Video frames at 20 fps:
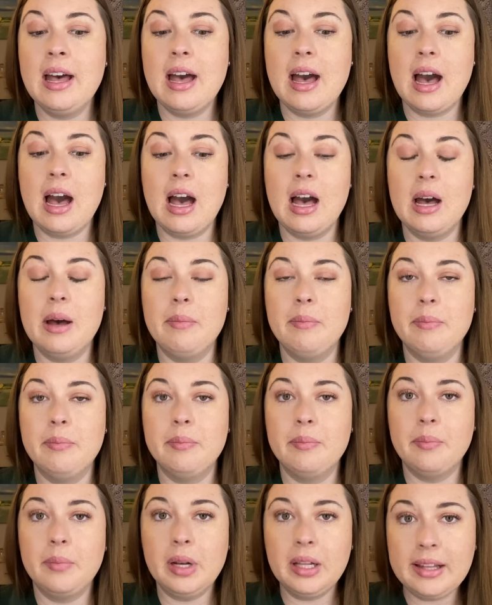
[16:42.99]
I'm
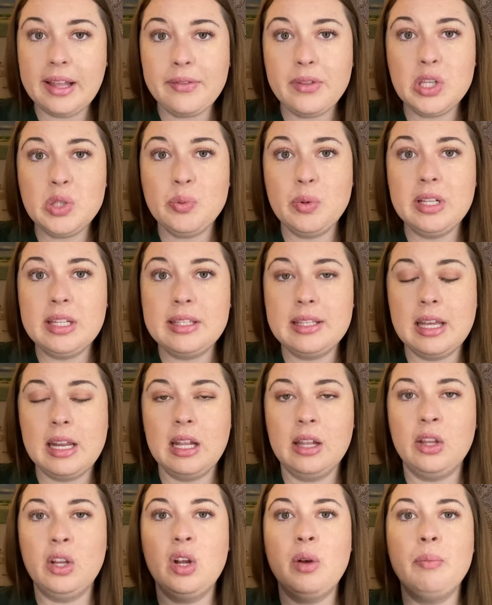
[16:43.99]
going to let this one sit a
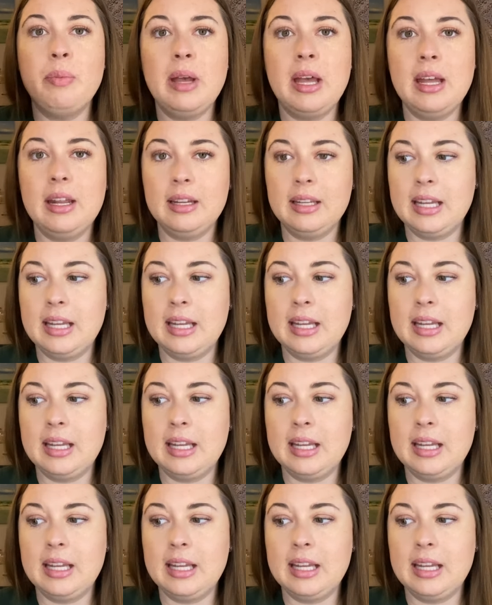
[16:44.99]
little bit,